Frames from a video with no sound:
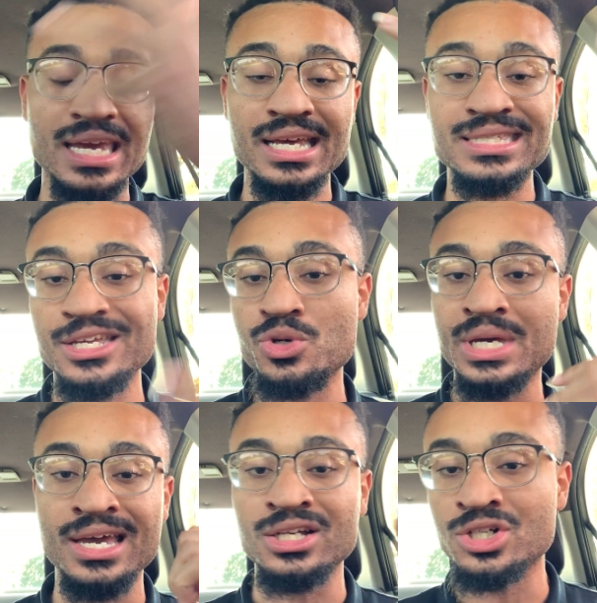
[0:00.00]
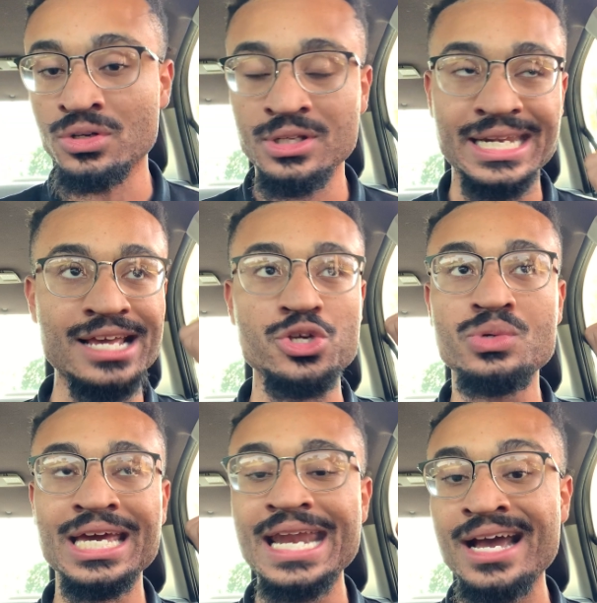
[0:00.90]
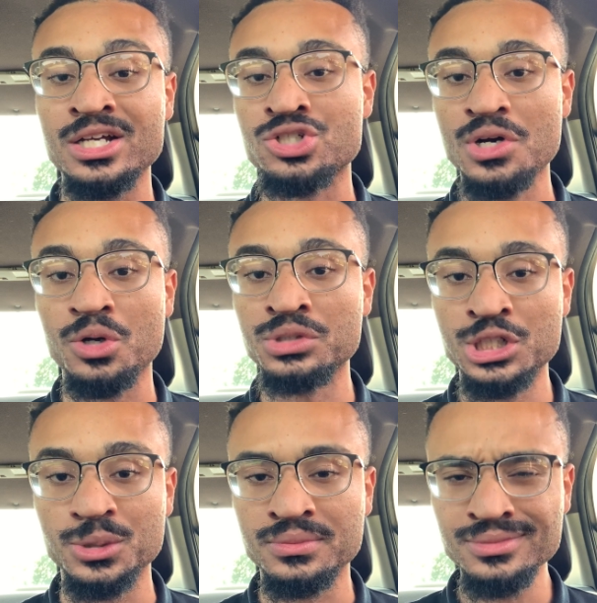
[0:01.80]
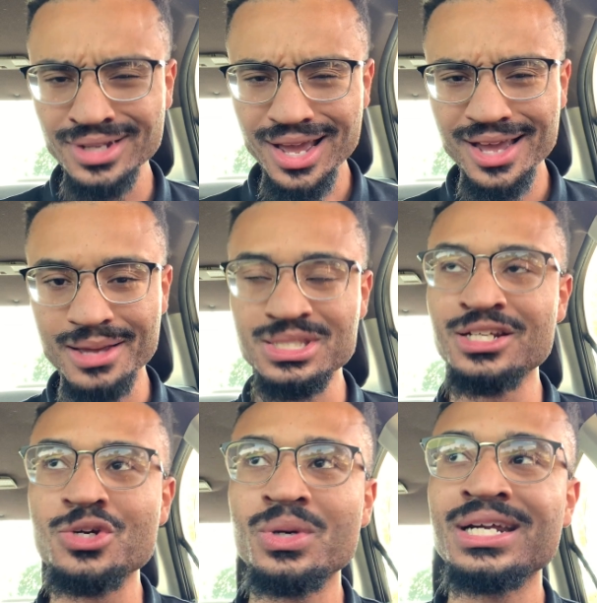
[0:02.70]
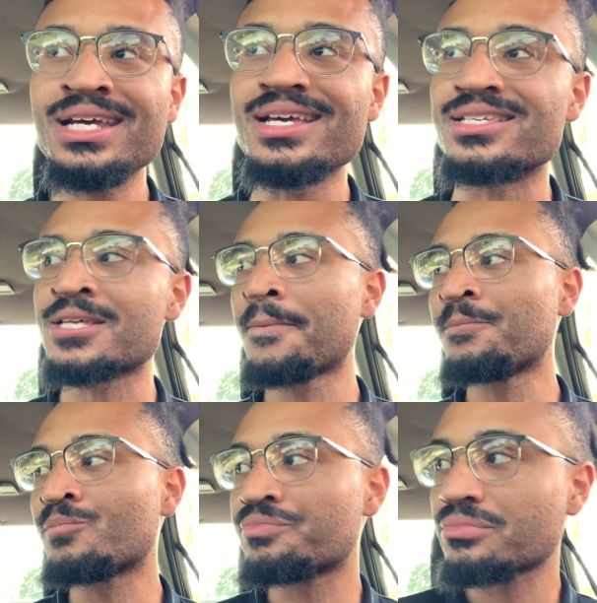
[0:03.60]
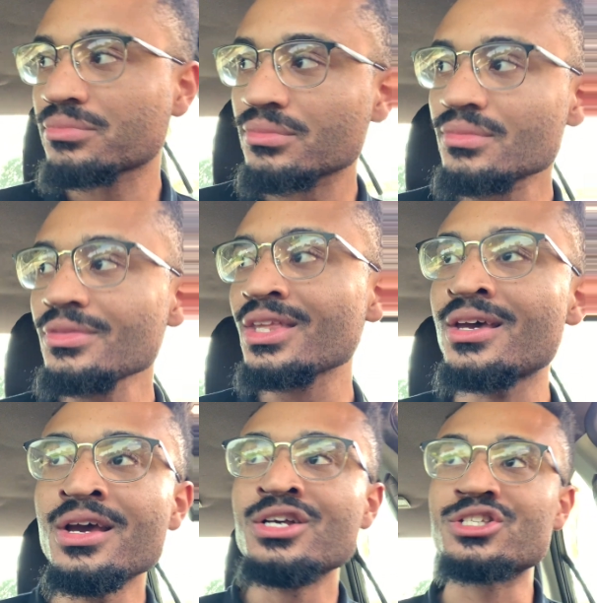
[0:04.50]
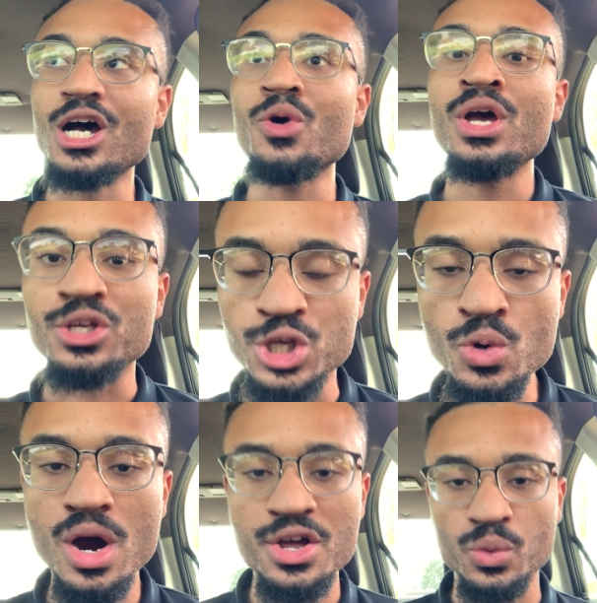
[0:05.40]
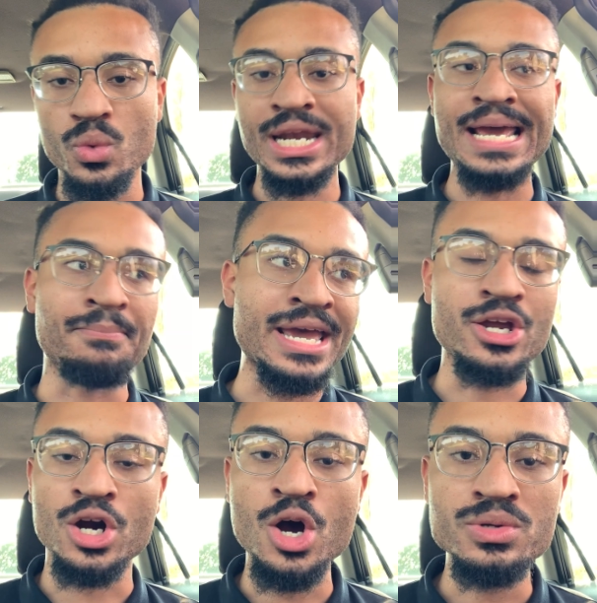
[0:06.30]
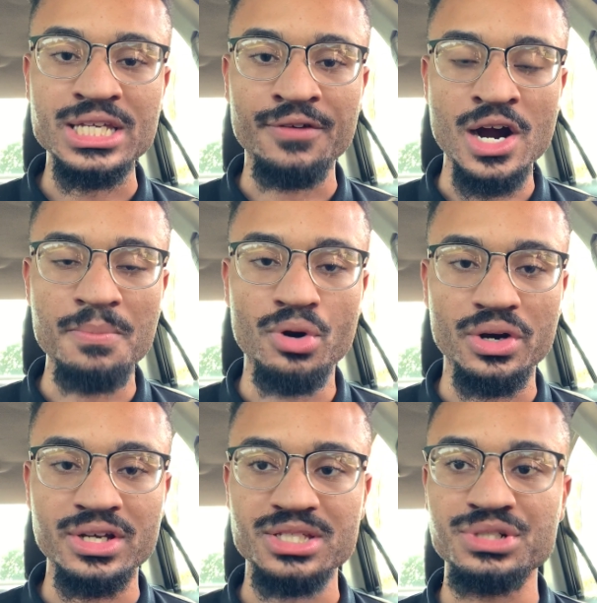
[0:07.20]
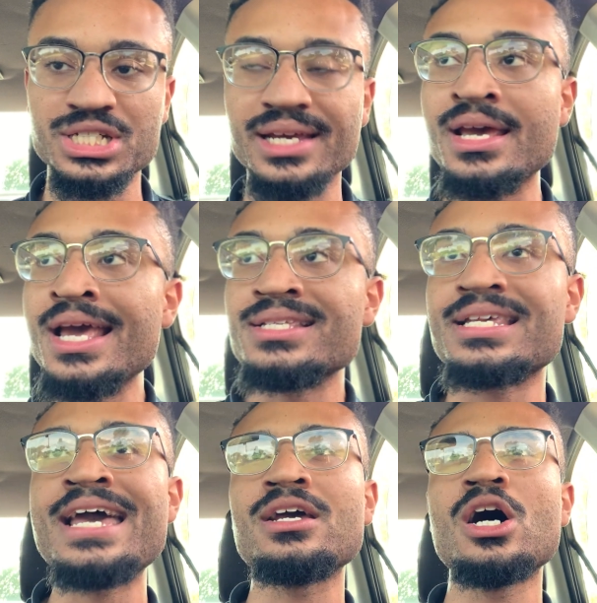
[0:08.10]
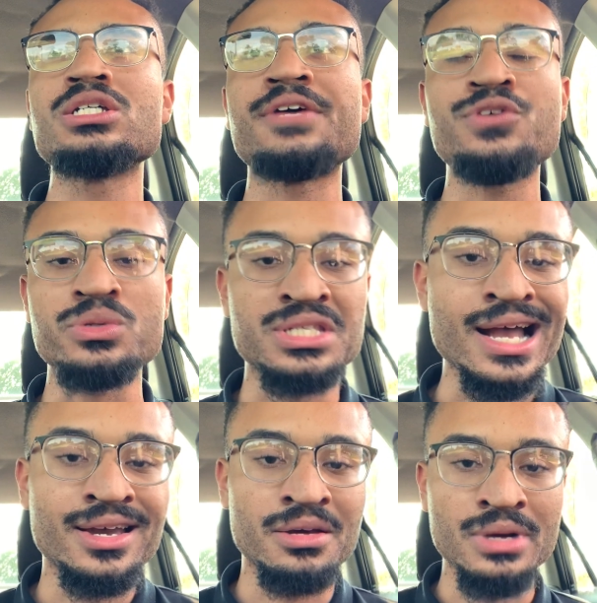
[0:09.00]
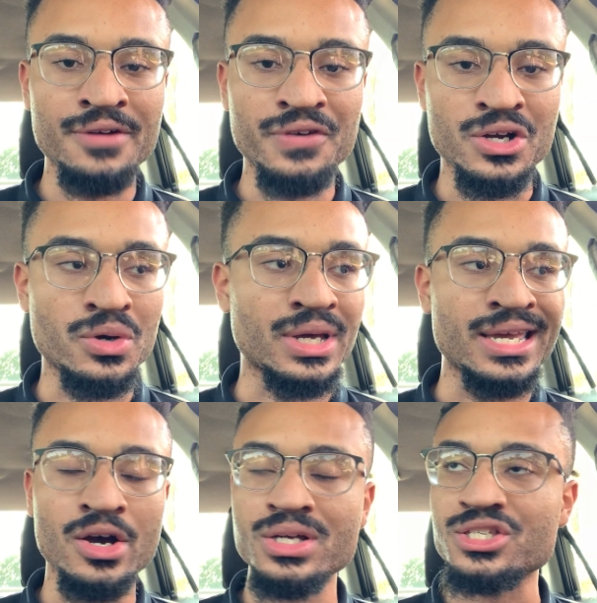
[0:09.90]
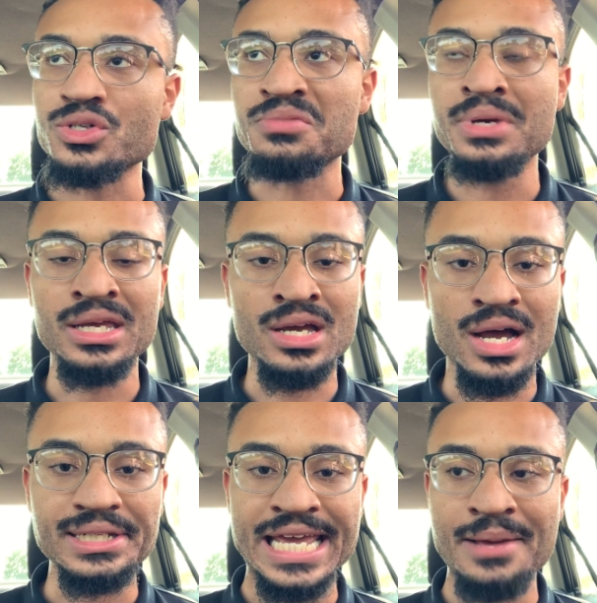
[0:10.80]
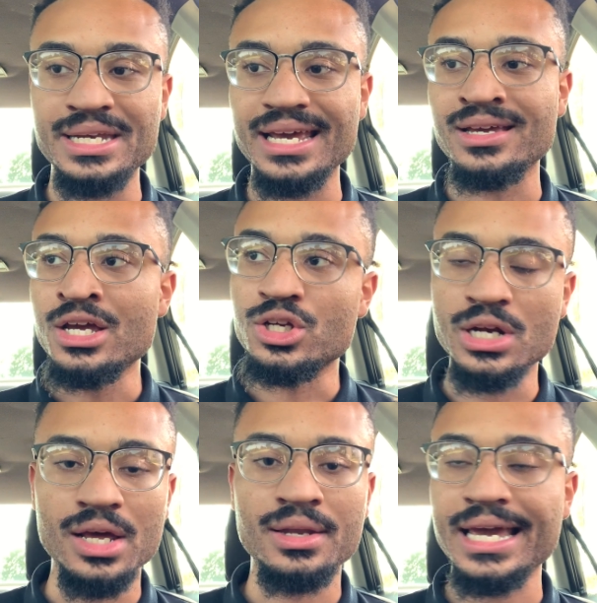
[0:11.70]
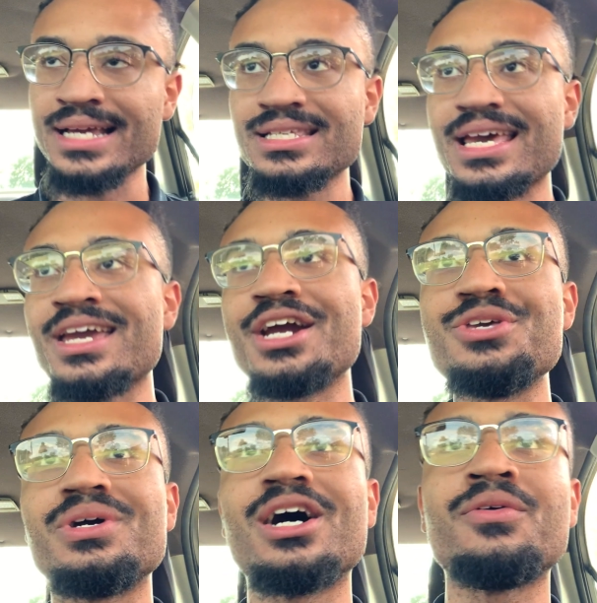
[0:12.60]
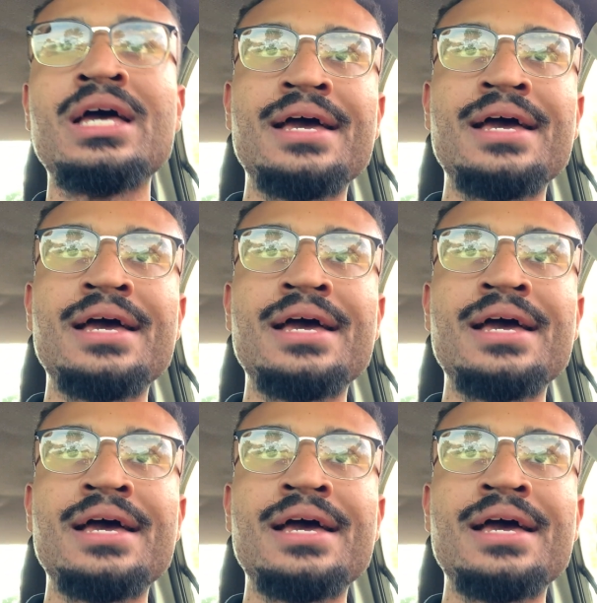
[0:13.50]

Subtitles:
is that you cannot control do. I'm telling you what it is. So you are the one that made your own self heartbroken on some shit. Same goes if you stalking a motherfucker on social media all damn day. You know, like I said, here you go.